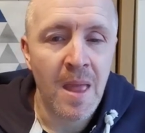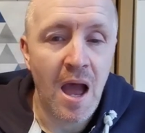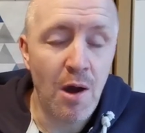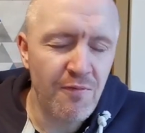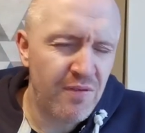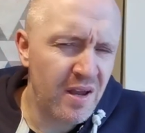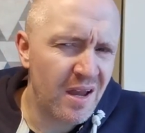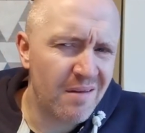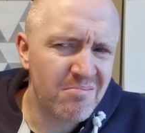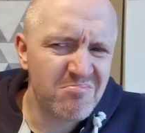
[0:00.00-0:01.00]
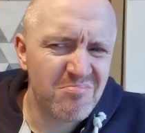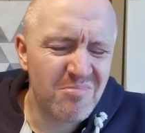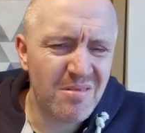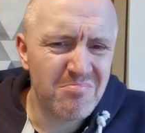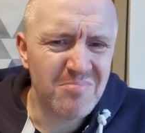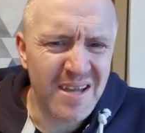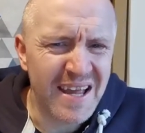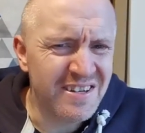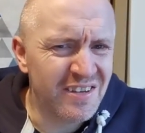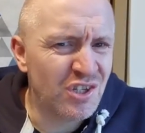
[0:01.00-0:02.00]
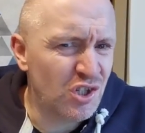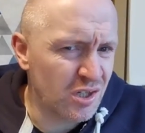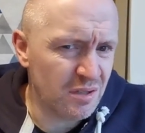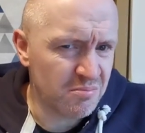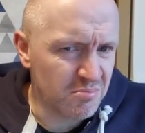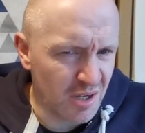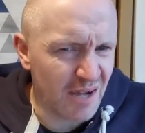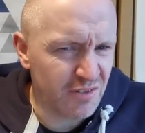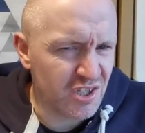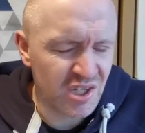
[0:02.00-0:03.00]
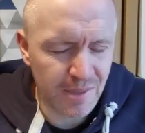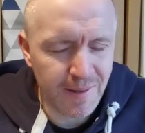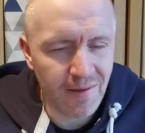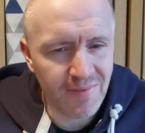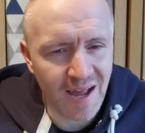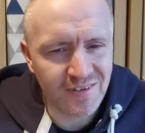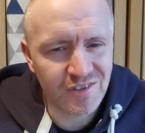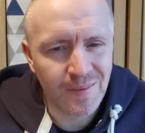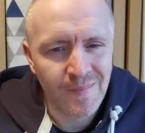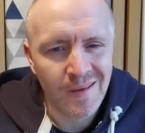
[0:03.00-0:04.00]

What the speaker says: Hopefully later this year. We'll have to see about that.